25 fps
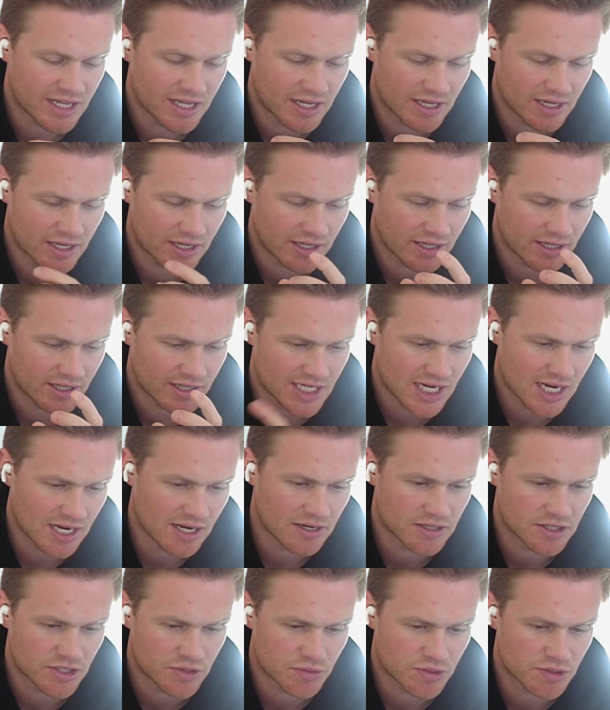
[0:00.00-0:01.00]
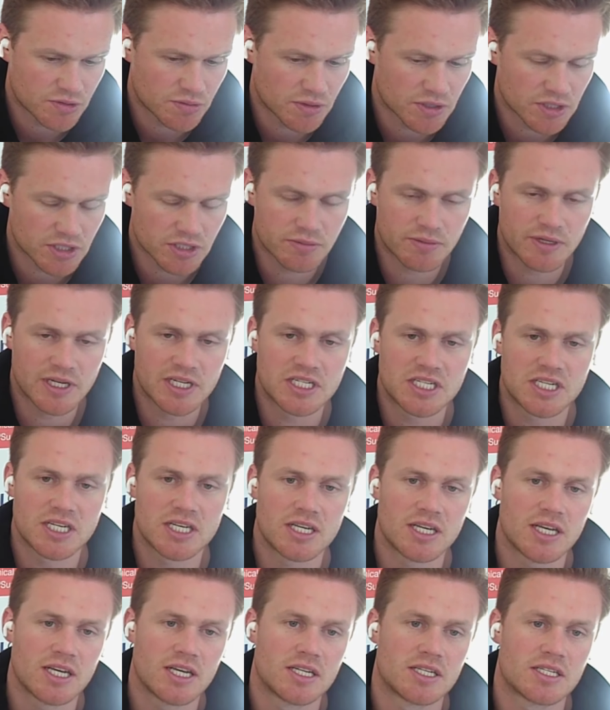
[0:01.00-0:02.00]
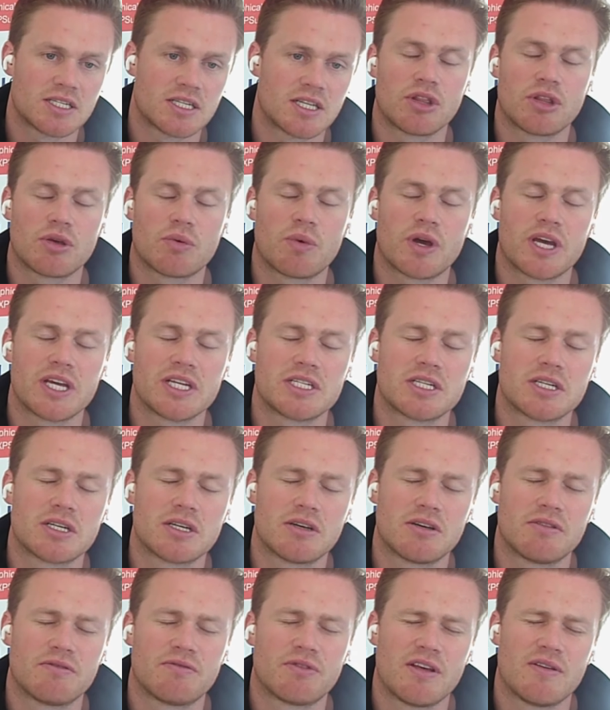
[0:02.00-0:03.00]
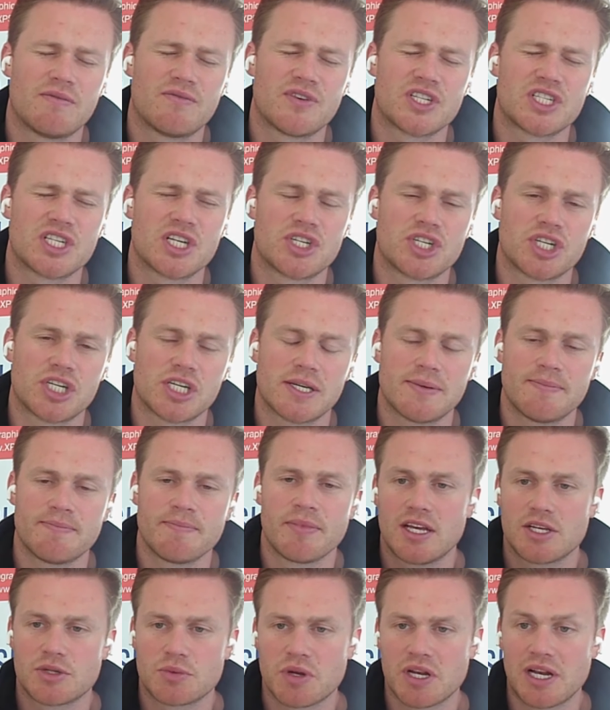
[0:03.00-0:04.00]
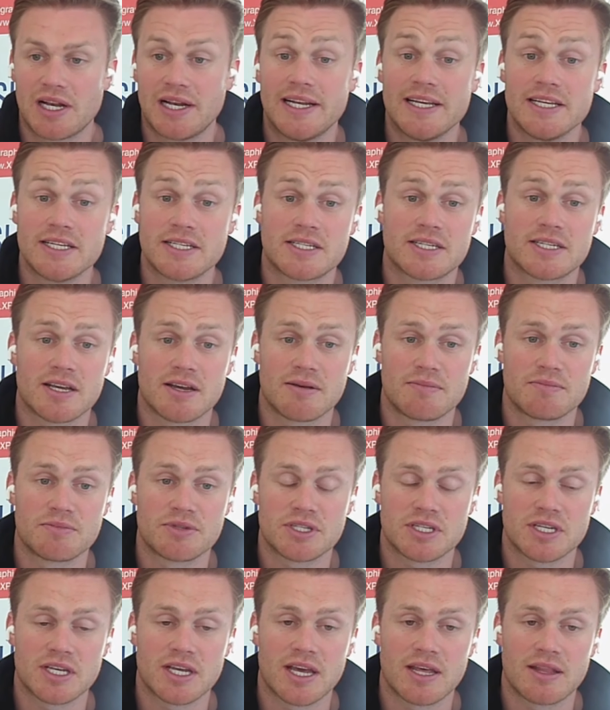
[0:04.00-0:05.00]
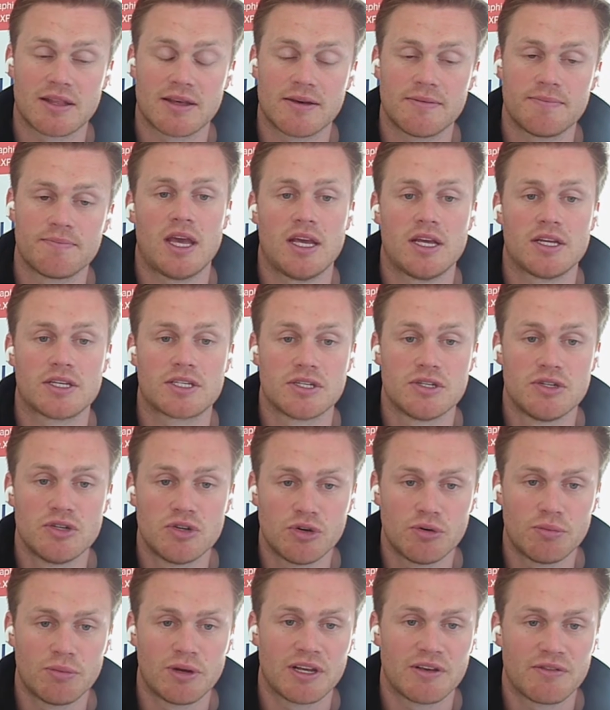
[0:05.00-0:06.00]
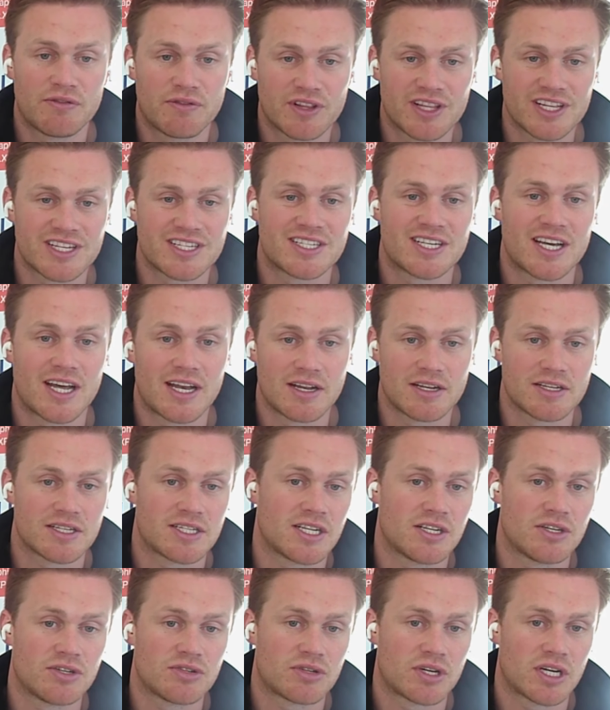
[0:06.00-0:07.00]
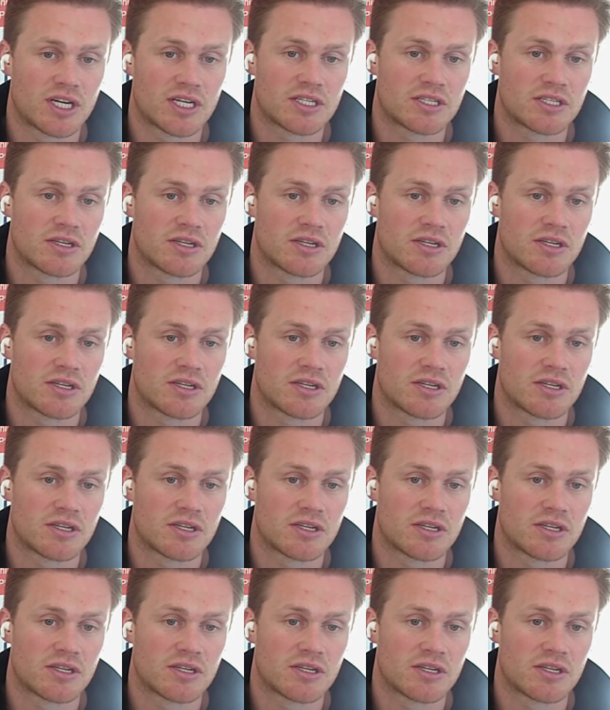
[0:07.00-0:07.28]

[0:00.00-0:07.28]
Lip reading: the tenant's responsibility is the way to envisage it is when a lease comes together, it's normally for the tenant's interest.